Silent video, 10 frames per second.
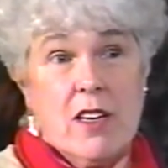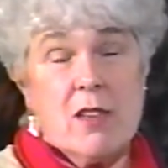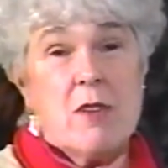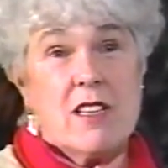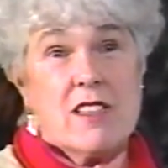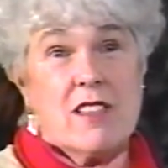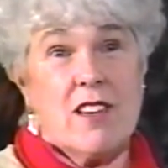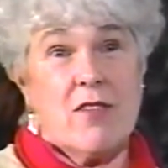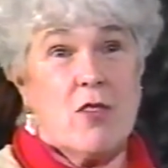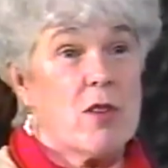To me it's
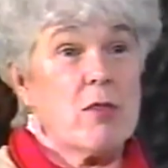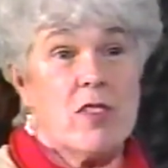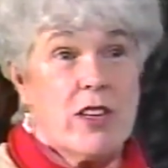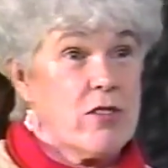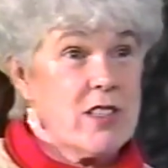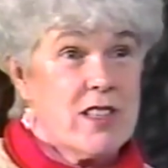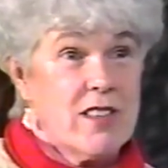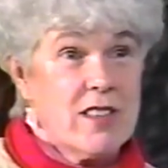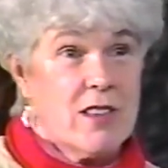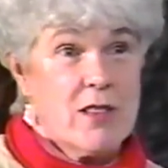a form of literacy
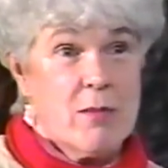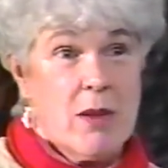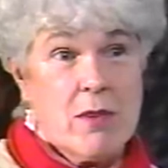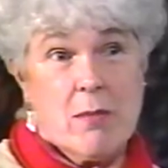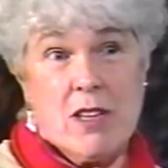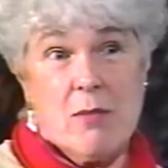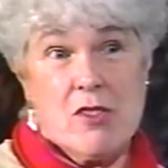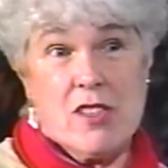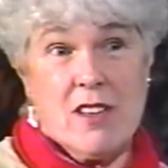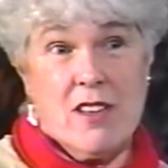to be able to play
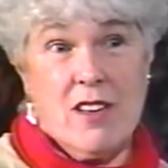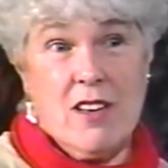music.